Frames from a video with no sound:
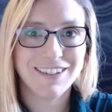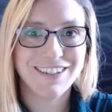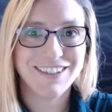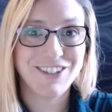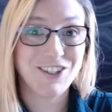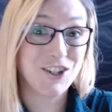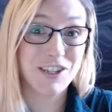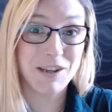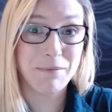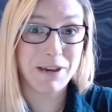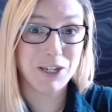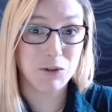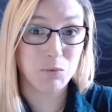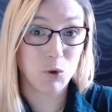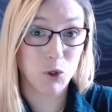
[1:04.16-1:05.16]
Just
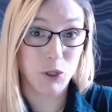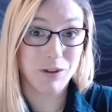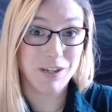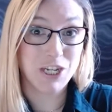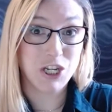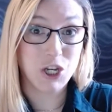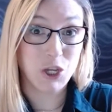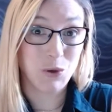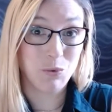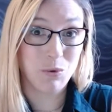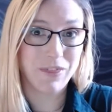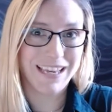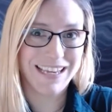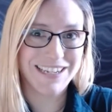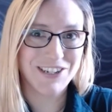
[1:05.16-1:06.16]
imagine what you could do with
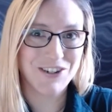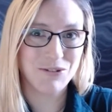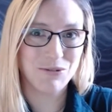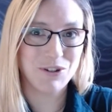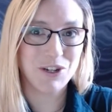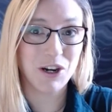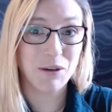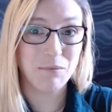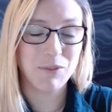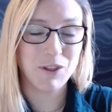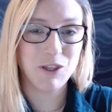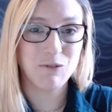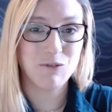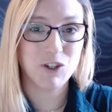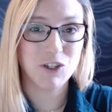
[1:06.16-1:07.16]
that additional time that
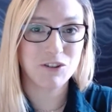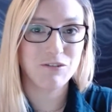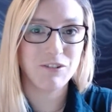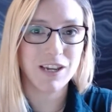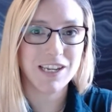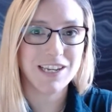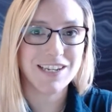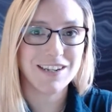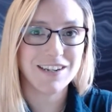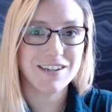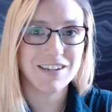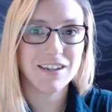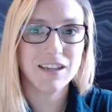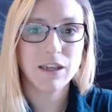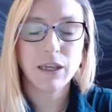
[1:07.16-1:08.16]
you've just created.
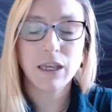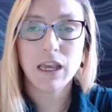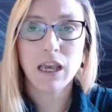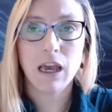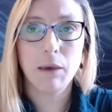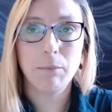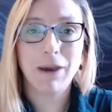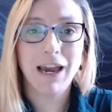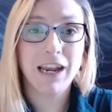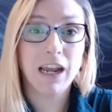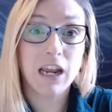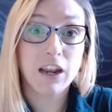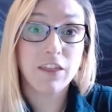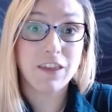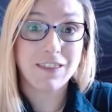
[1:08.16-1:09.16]
And
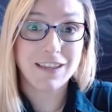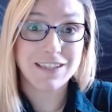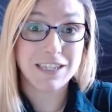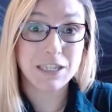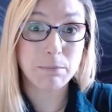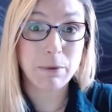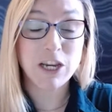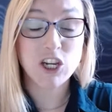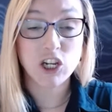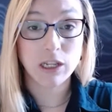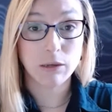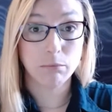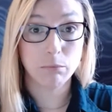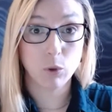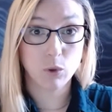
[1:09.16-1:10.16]
I think that's especially
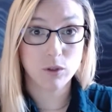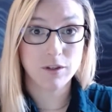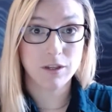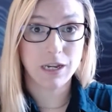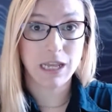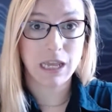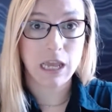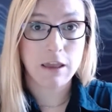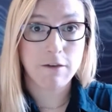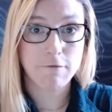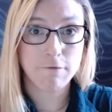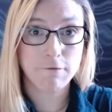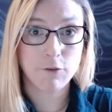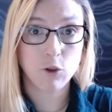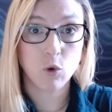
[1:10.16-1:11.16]
important
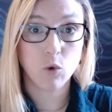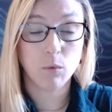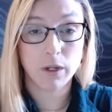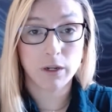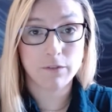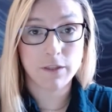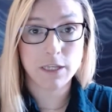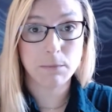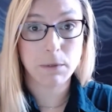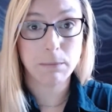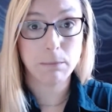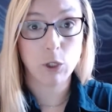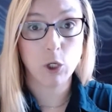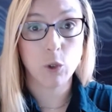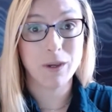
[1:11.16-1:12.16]
if you're one of these
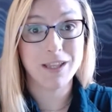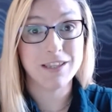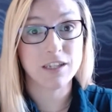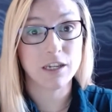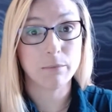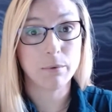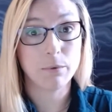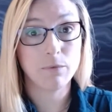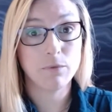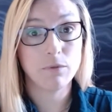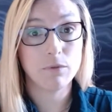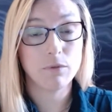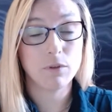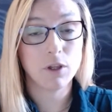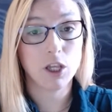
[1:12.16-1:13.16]
people who ends up
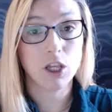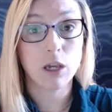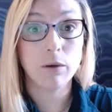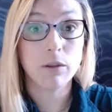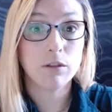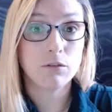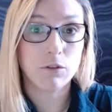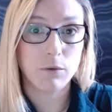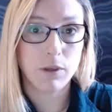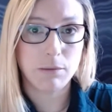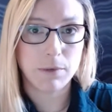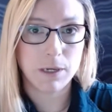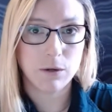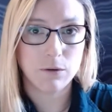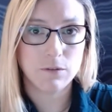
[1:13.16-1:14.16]
going through
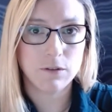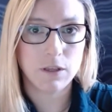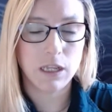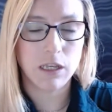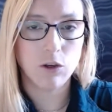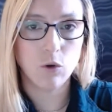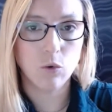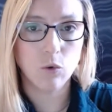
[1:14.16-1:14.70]
emails in